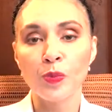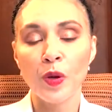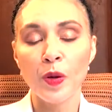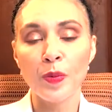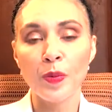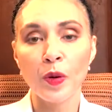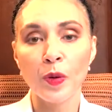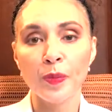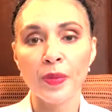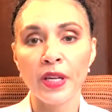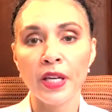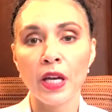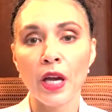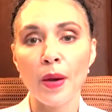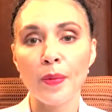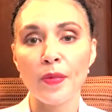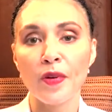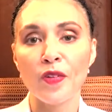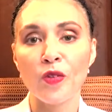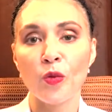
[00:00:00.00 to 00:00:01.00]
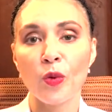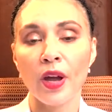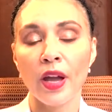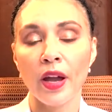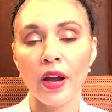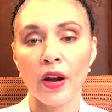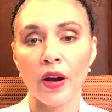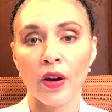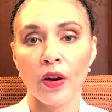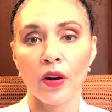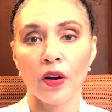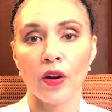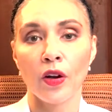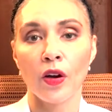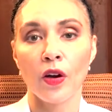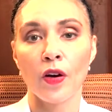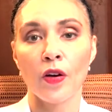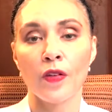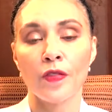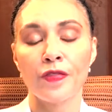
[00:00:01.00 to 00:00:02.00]
people become aware
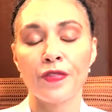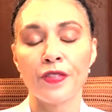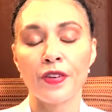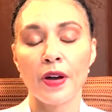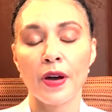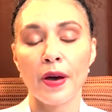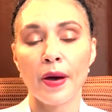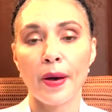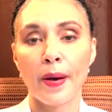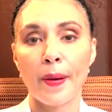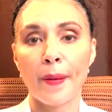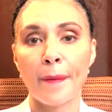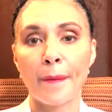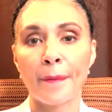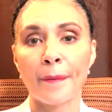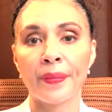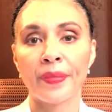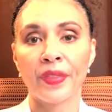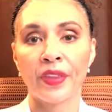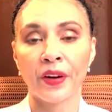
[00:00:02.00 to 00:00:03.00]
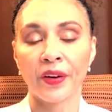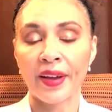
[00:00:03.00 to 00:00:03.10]
of their